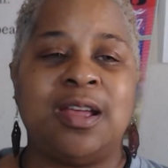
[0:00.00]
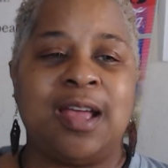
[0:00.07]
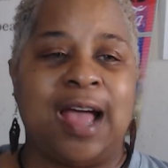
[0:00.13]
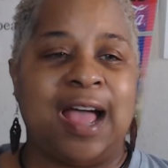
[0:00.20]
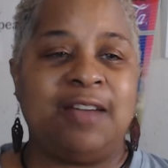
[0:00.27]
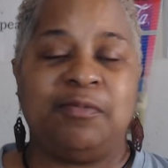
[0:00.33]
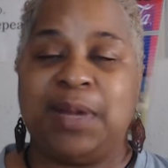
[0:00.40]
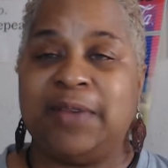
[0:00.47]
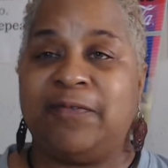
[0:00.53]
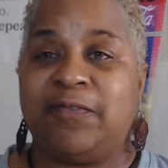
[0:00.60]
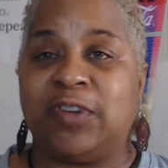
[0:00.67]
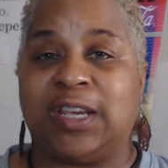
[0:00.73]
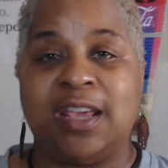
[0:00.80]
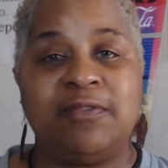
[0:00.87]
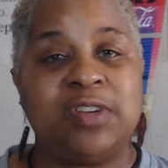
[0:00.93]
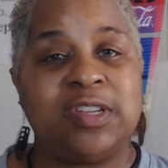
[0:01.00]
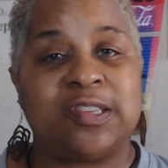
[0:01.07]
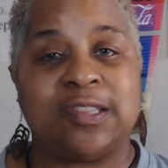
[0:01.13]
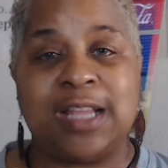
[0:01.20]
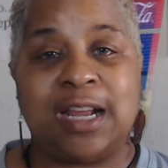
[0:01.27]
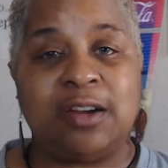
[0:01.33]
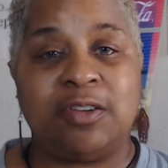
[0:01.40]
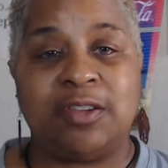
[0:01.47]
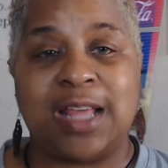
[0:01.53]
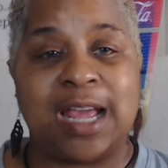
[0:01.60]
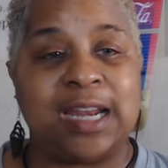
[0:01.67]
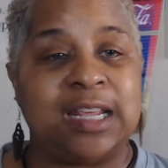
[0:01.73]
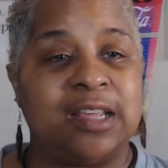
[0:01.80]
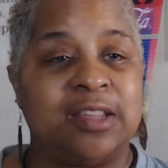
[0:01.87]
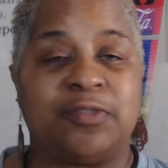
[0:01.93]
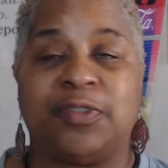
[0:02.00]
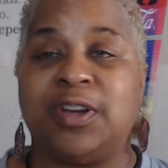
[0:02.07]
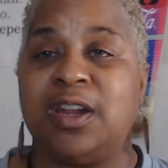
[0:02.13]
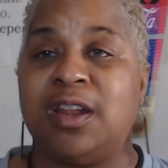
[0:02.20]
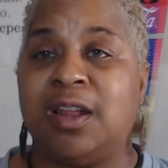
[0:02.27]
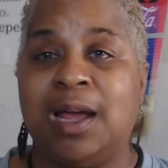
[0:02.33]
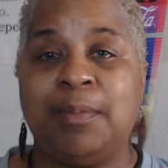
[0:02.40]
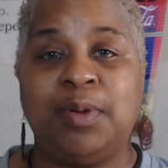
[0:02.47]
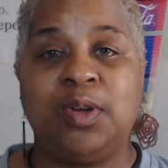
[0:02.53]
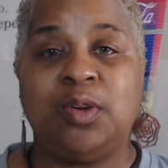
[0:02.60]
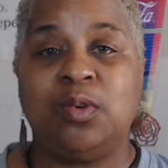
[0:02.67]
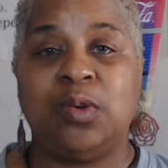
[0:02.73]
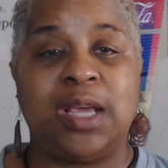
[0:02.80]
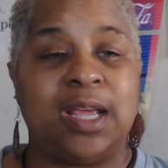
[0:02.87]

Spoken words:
I have my forgiveness letter that is phenomenal.